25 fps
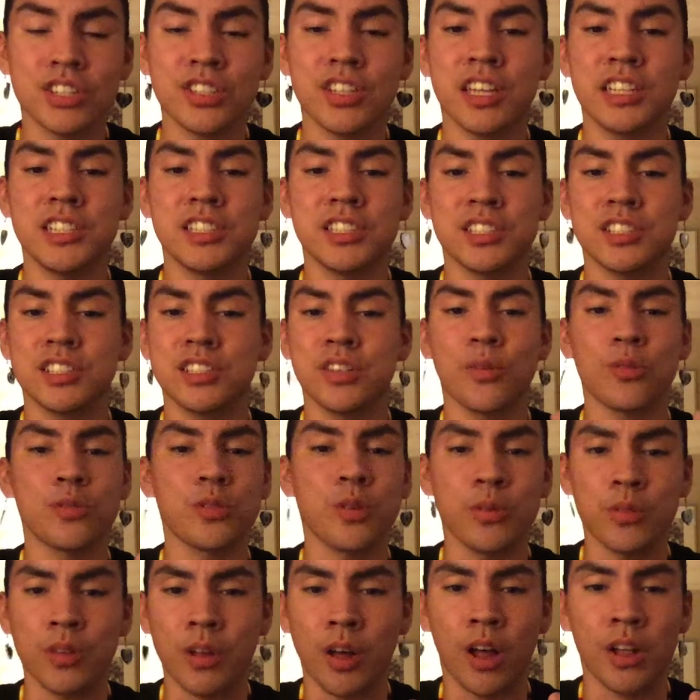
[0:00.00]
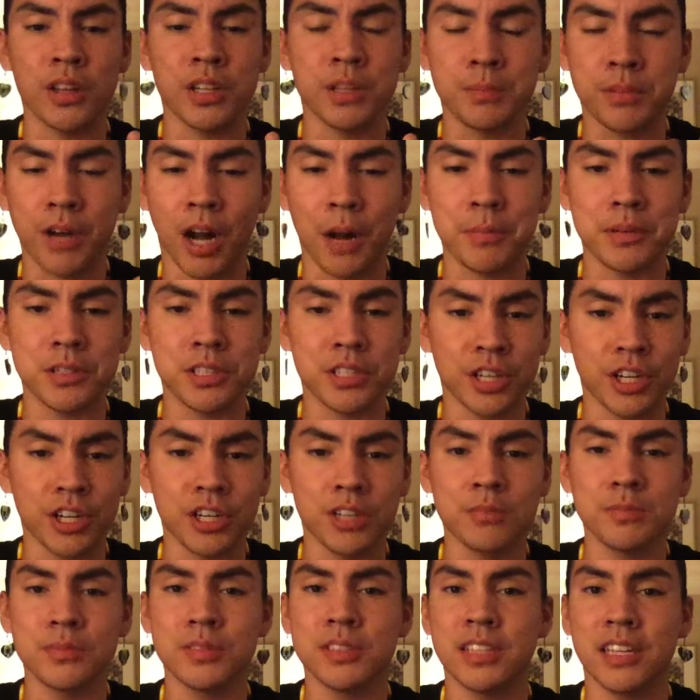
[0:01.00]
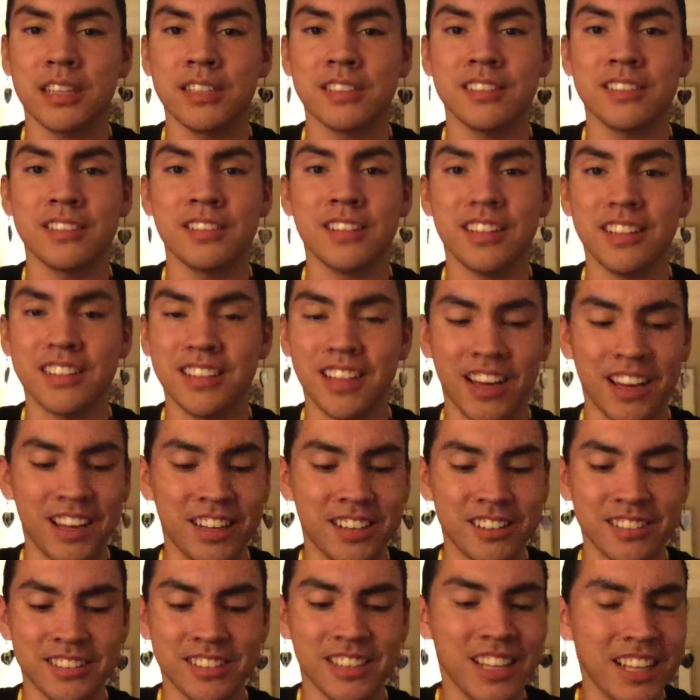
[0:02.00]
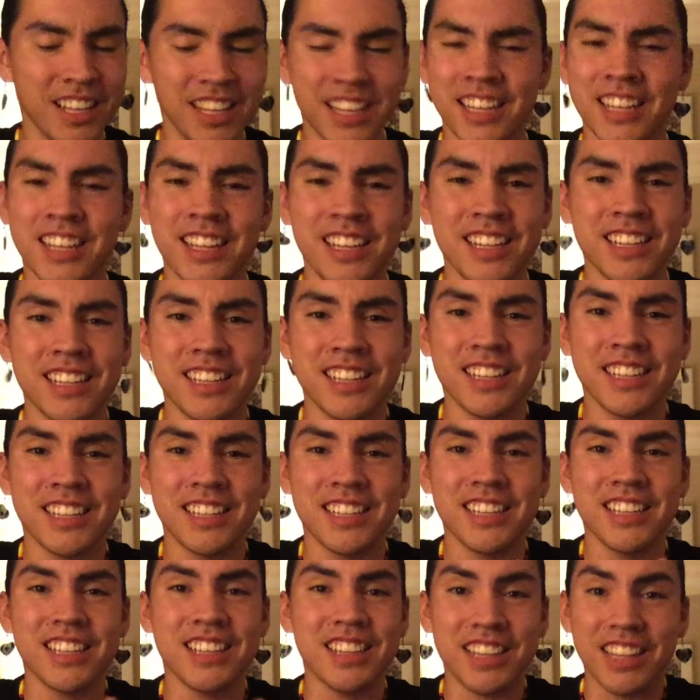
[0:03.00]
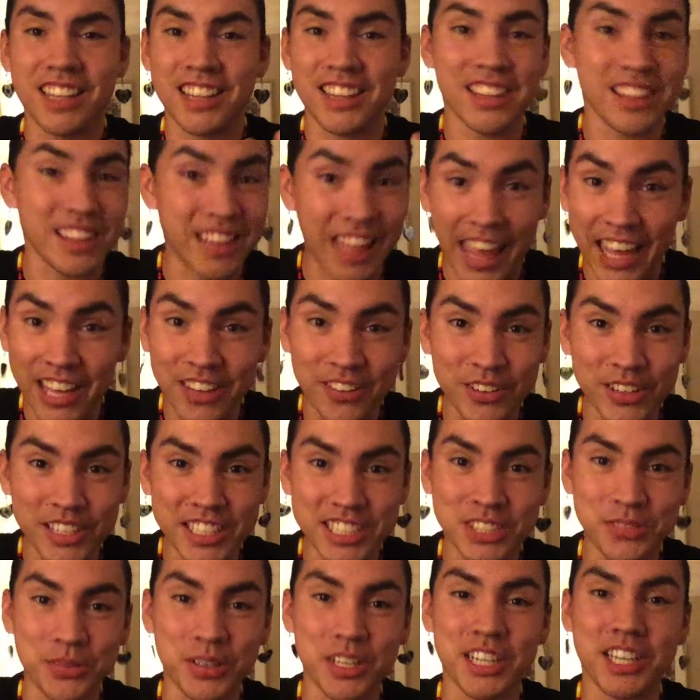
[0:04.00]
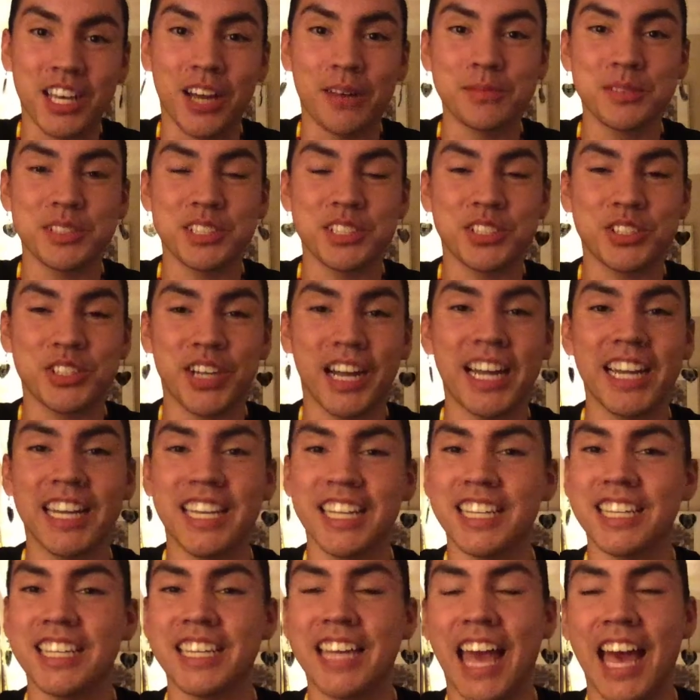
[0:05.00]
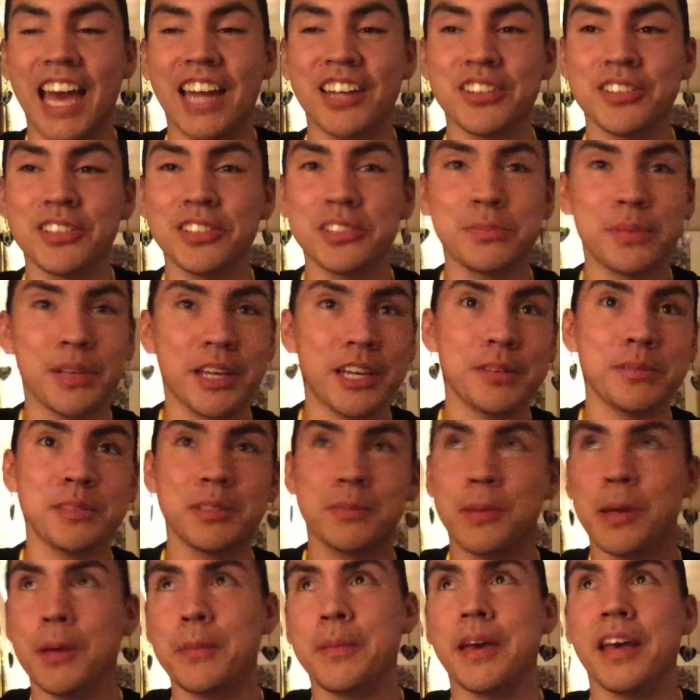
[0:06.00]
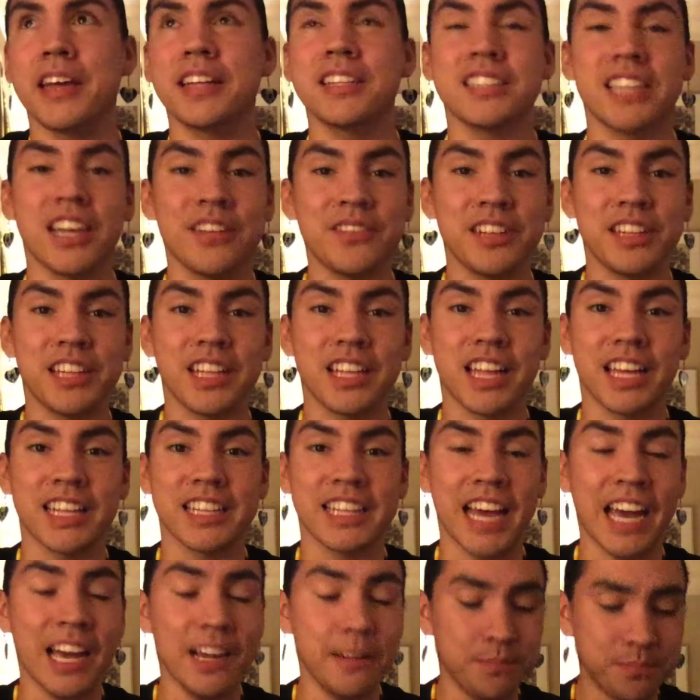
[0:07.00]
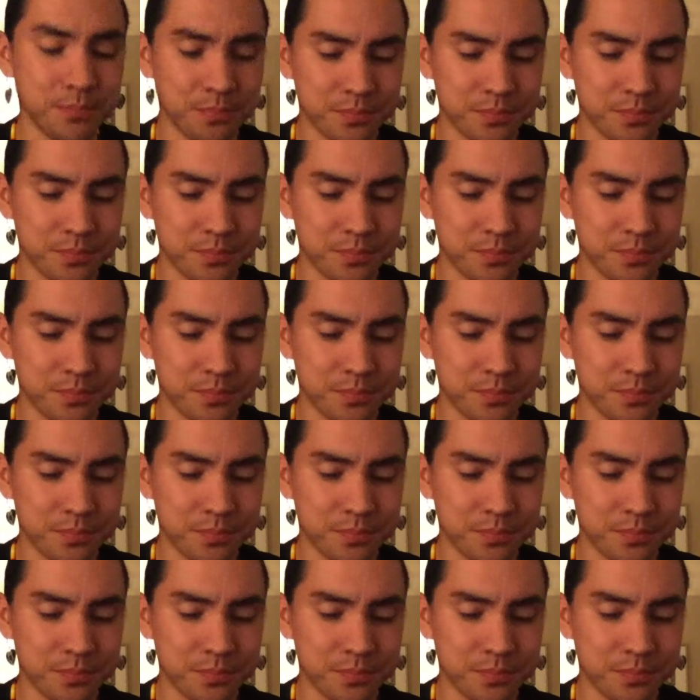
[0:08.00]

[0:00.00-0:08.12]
they just don't know the, all the proper terms and uh, language when it comes to trading, candles, pips, pipettes, everything like that.